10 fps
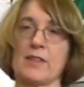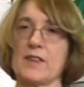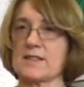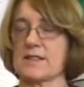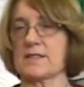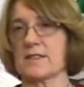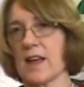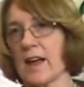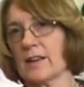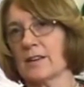and this is
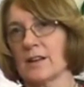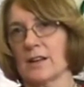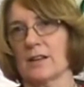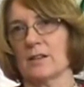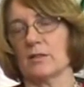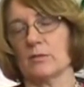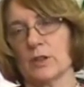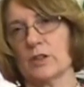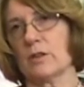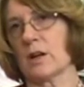then,
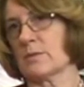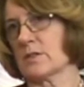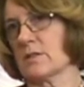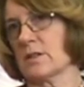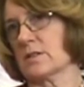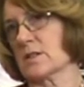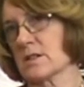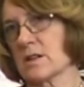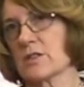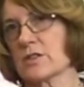when you come to the
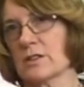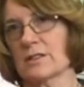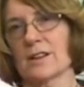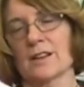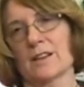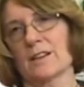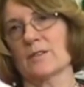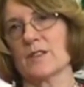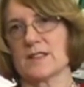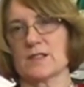discussion,
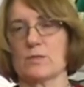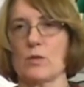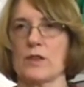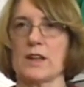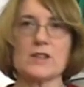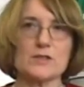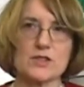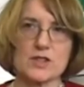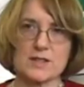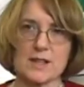this is what the
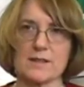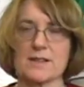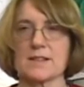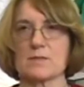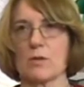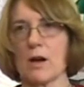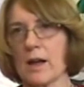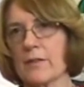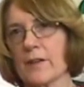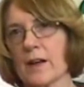literature said, this is what
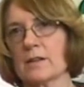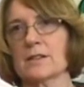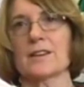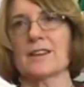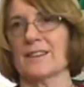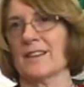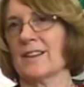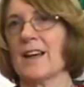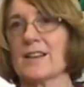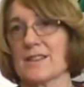I found,
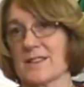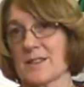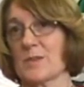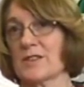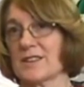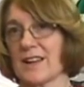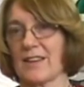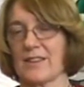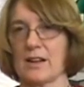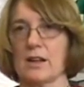and how does this work
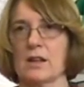together?